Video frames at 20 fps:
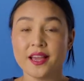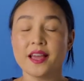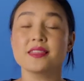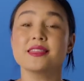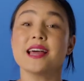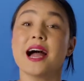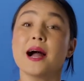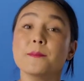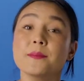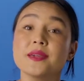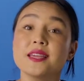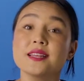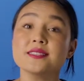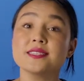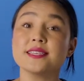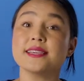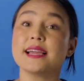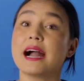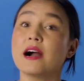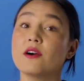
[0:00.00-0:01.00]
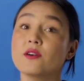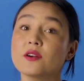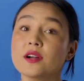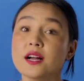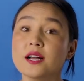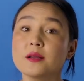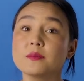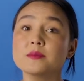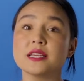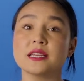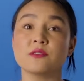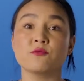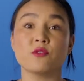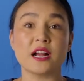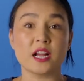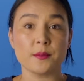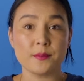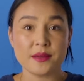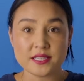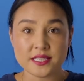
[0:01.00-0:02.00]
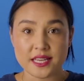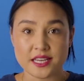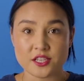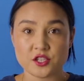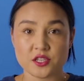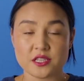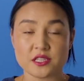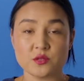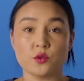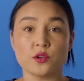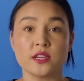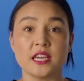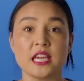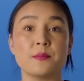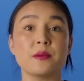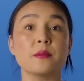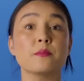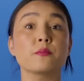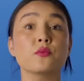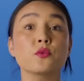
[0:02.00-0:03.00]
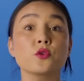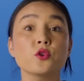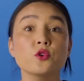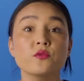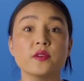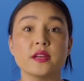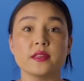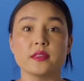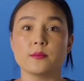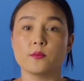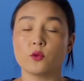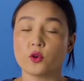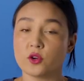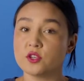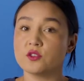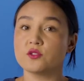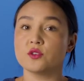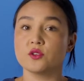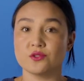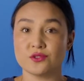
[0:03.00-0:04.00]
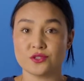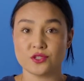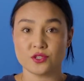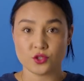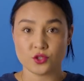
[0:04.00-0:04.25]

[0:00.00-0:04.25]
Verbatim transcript: That means the outcomes and recommendations will keep improving the more you use the